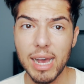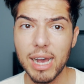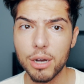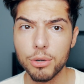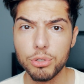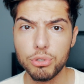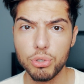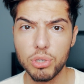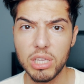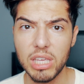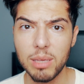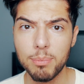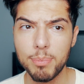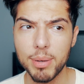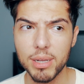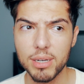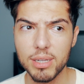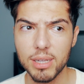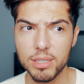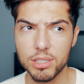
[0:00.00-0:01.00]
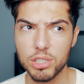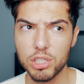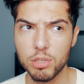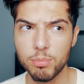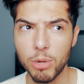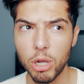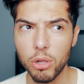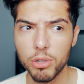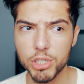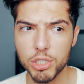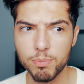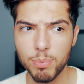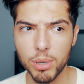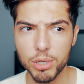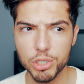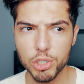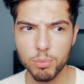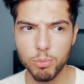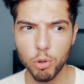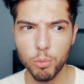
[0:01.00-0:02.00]
How to keep it as small as
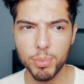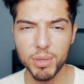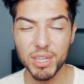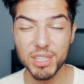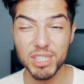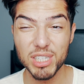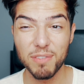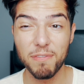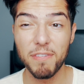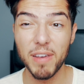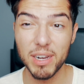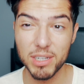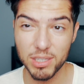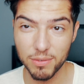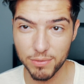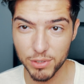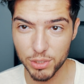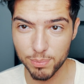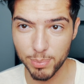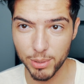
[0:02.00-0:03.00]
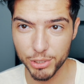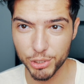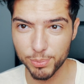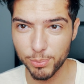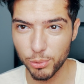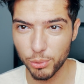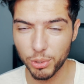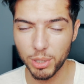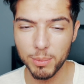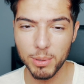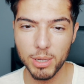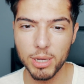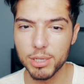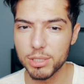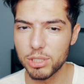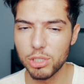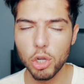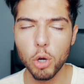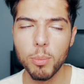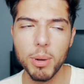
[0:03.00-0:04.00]
possible, but as effective as possible,
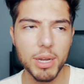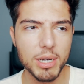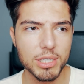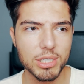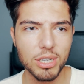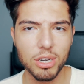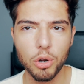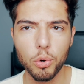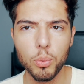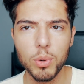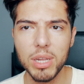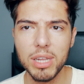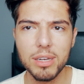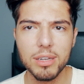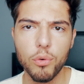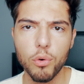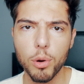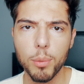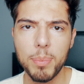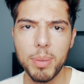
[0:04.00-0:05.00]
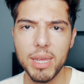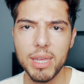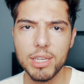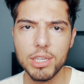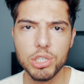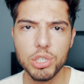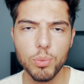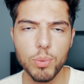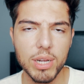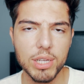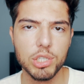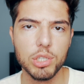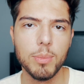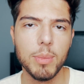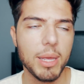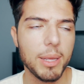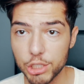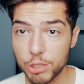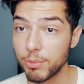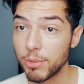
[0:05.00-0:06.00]
because nobody's gonna read 4-page
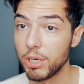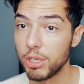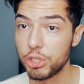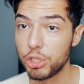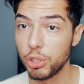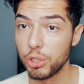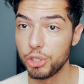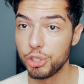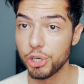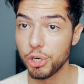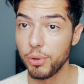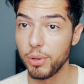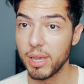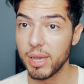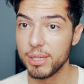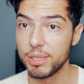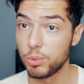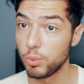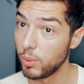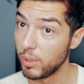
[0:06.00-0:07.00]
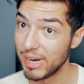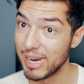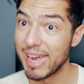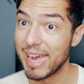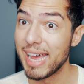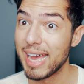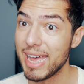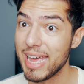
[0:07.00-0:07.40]
resume. So I'm gonna show you guys what I